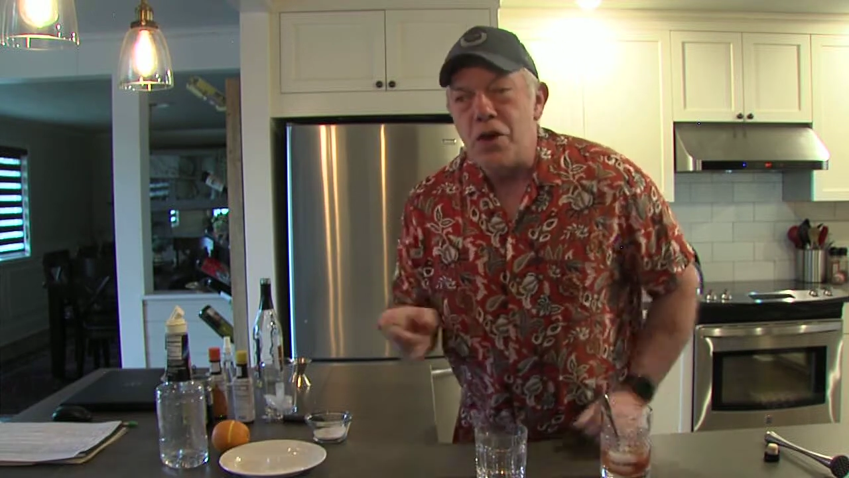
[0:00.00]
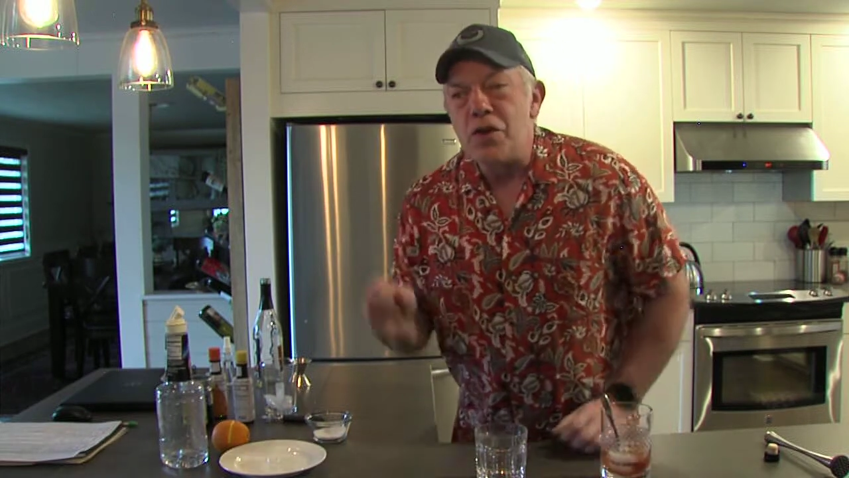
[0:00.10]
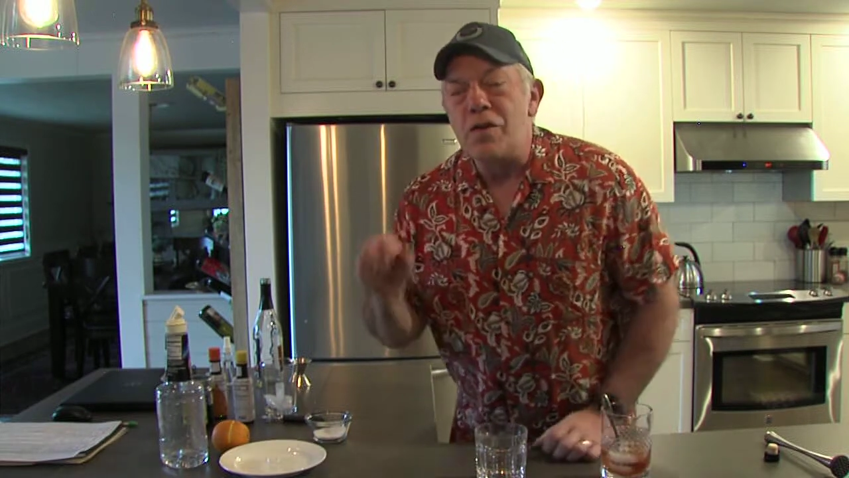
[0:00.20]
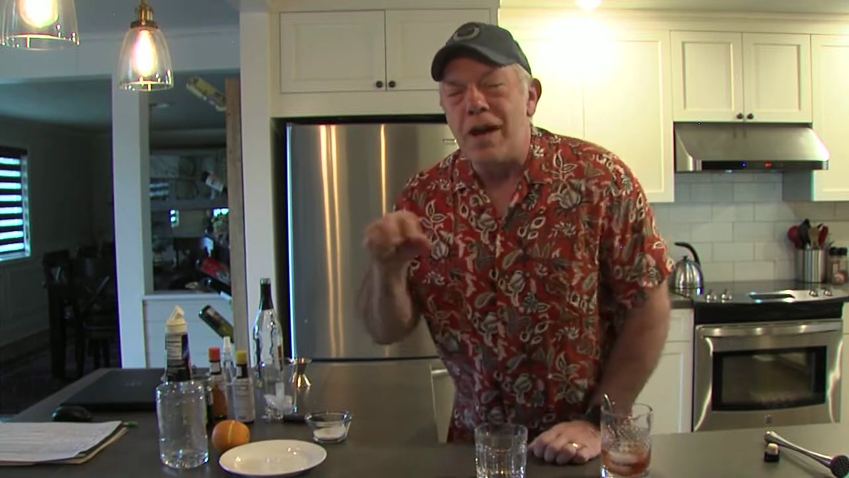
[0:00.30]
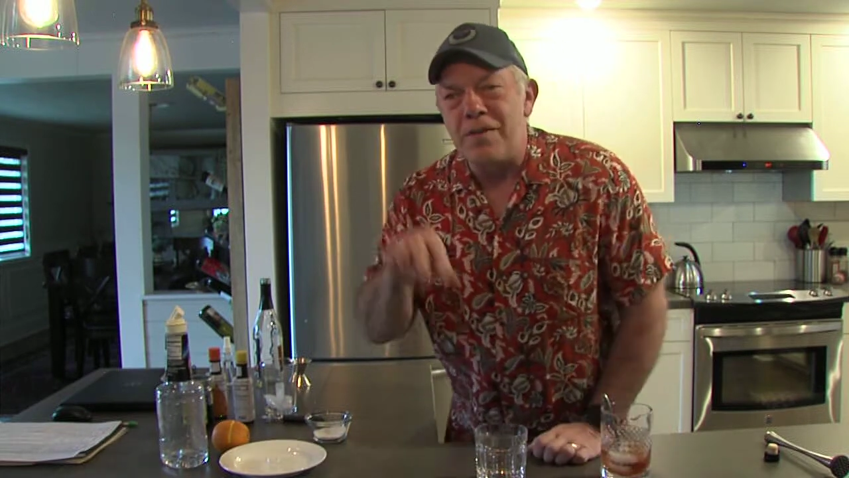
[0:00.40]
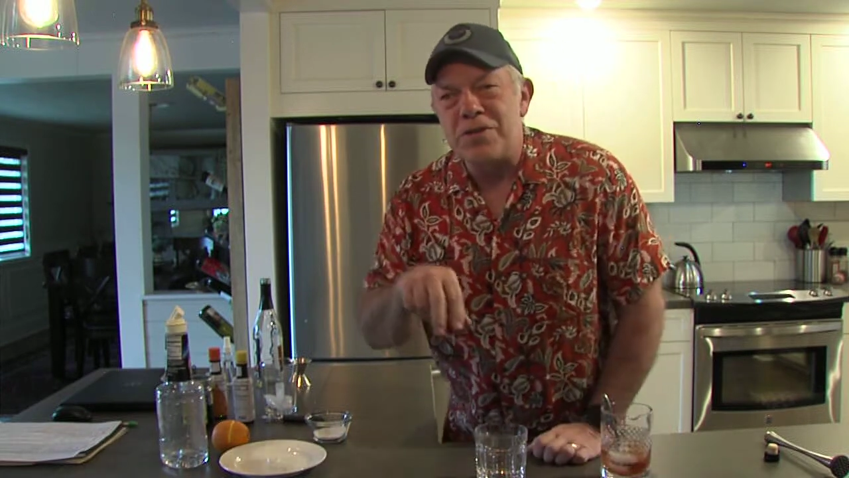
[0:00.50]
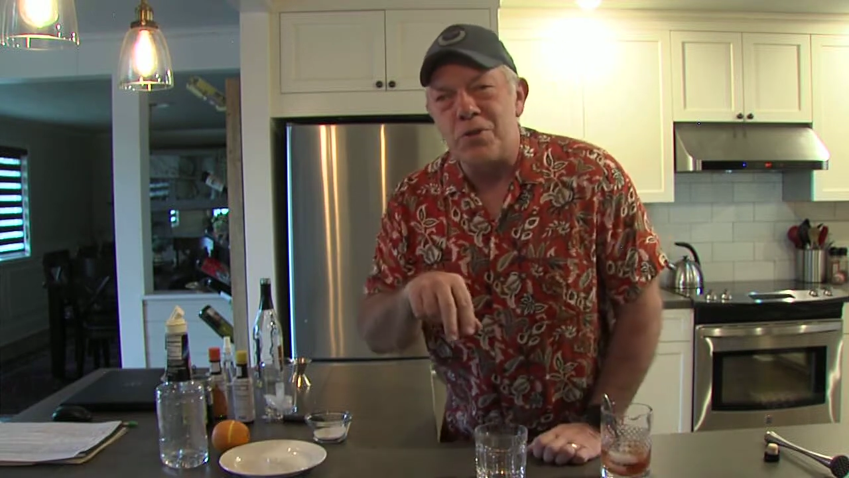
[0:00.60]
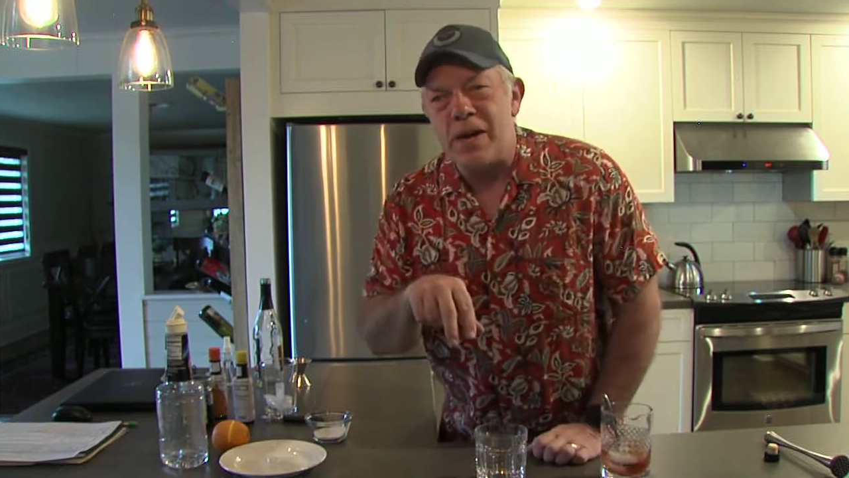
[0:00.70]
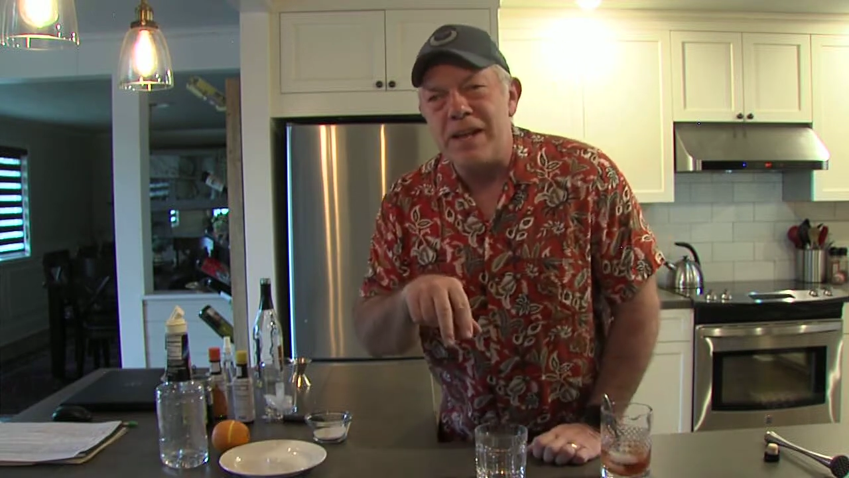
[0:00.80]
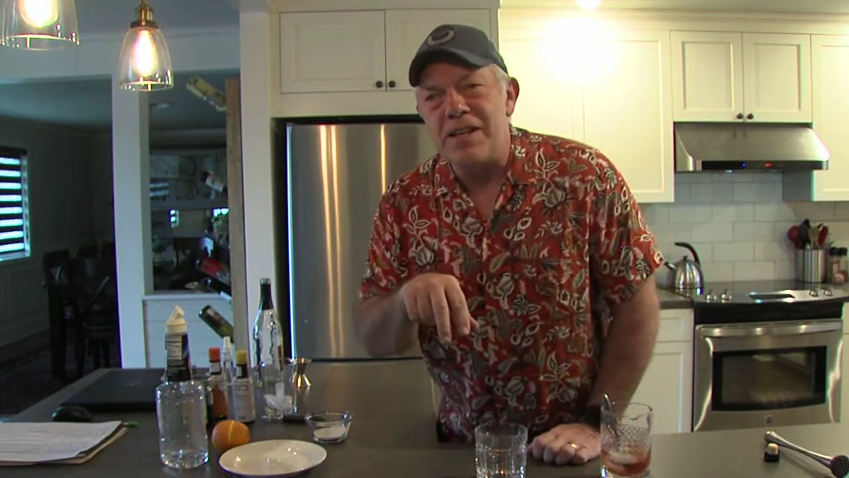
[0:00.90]
You got to
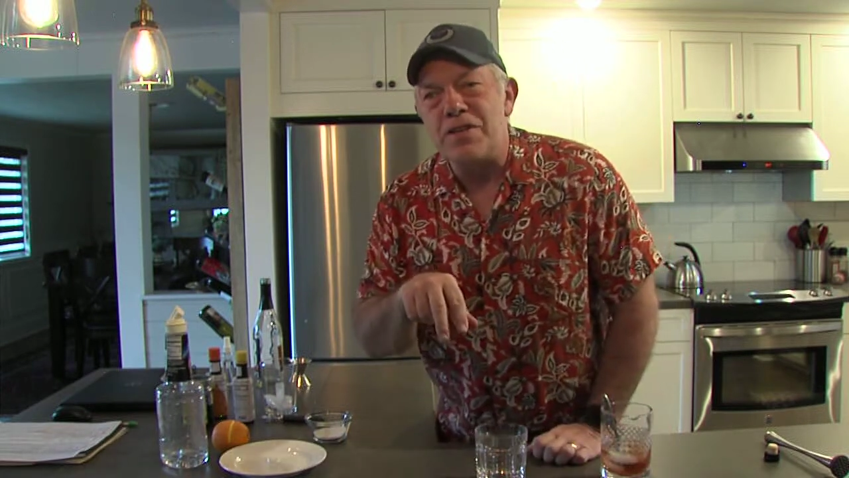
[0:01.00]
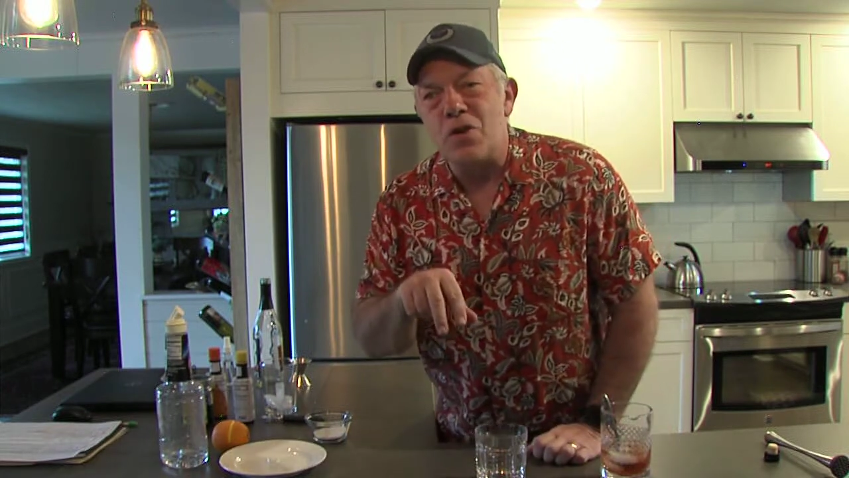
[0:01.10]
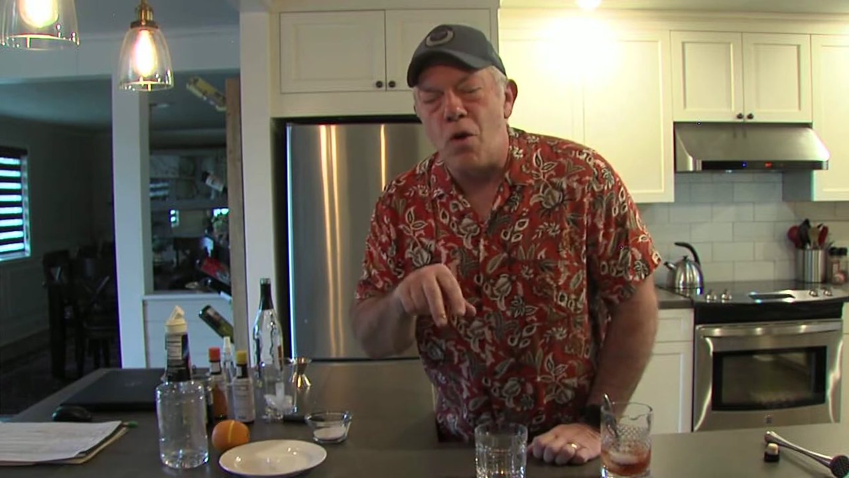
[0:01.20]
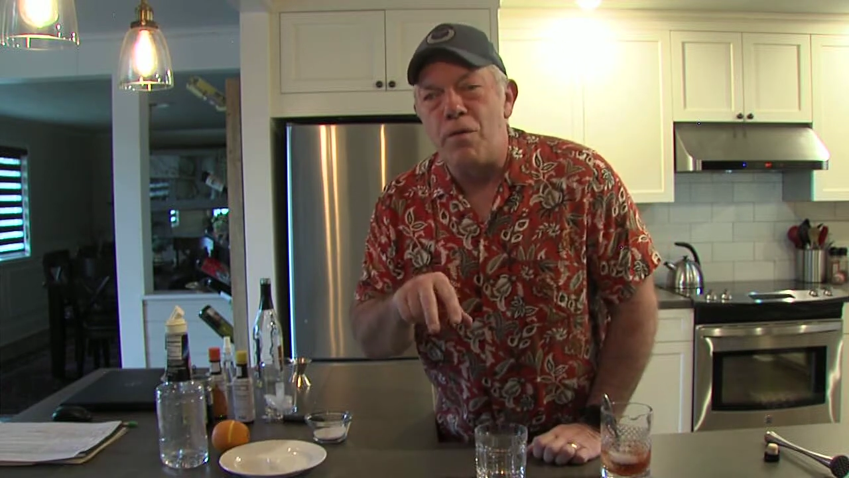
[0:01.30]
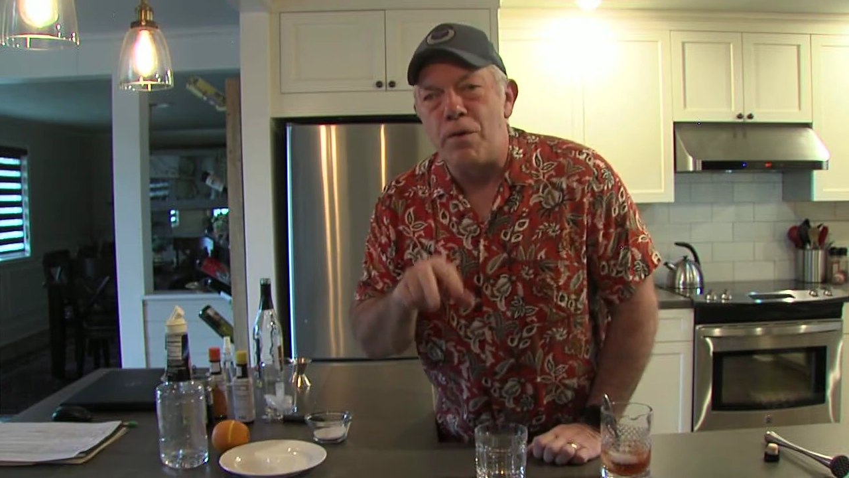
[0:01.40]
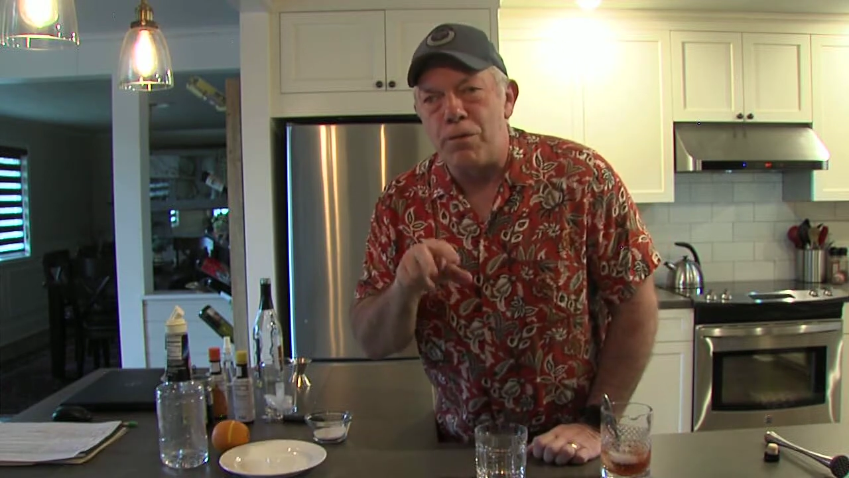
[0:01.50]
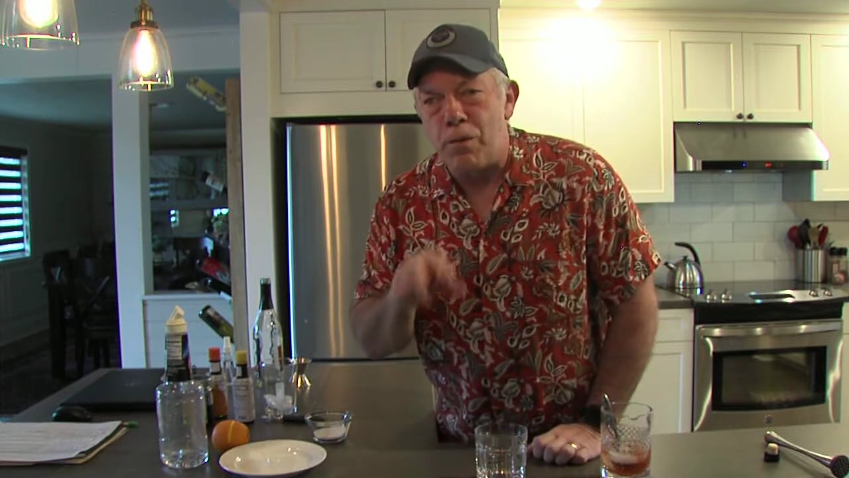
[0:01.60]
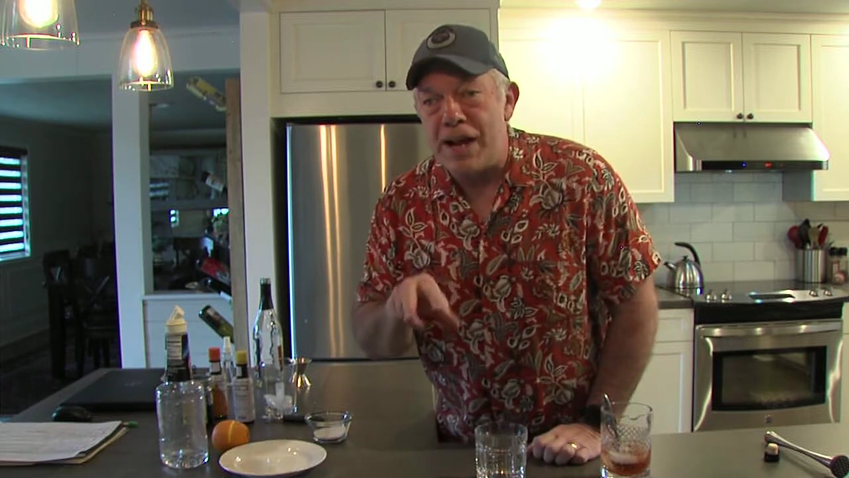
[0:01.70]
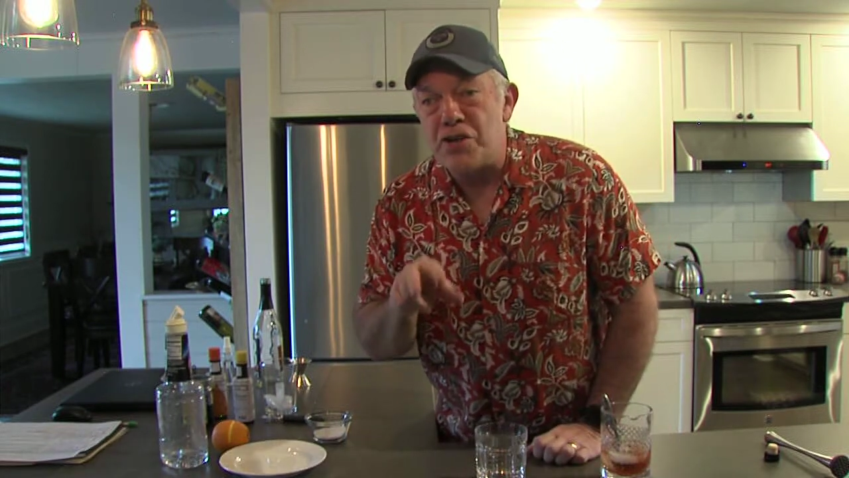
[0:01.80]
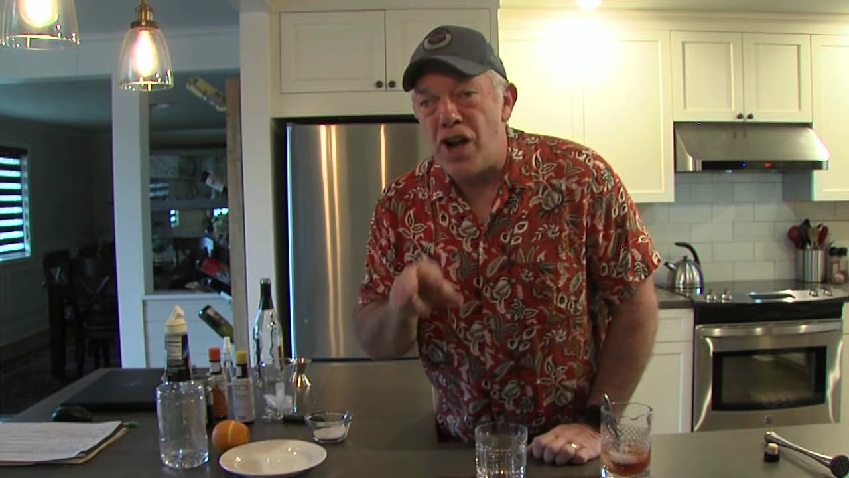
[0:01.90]
strain this over
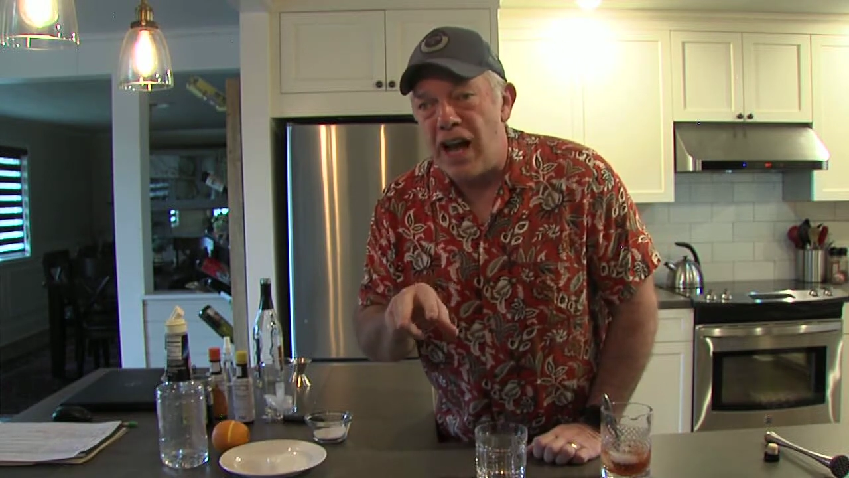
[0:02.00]
fresh